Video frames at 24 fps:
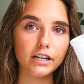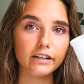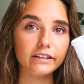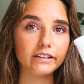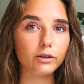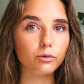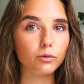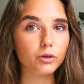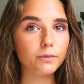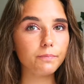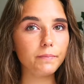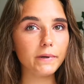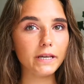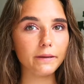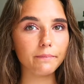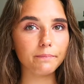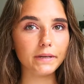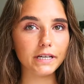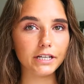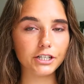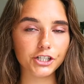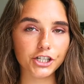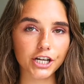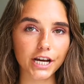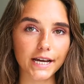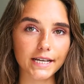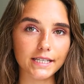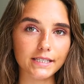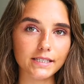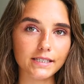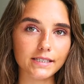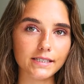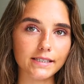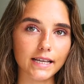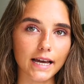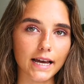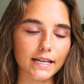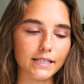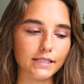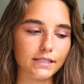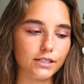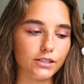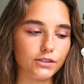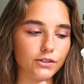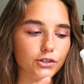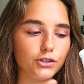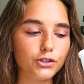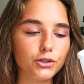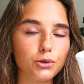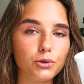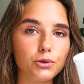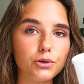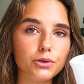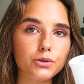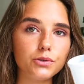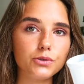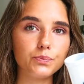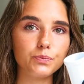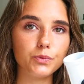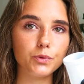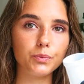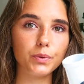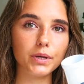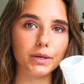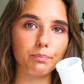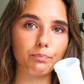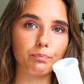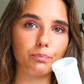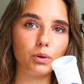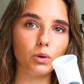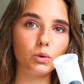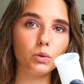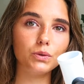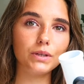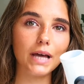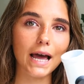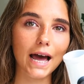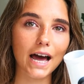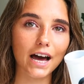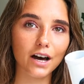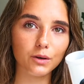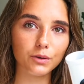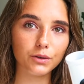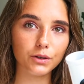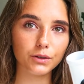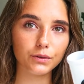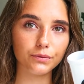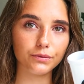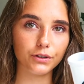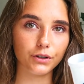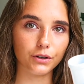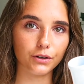there would be a big chance that the screws would be pulled out of the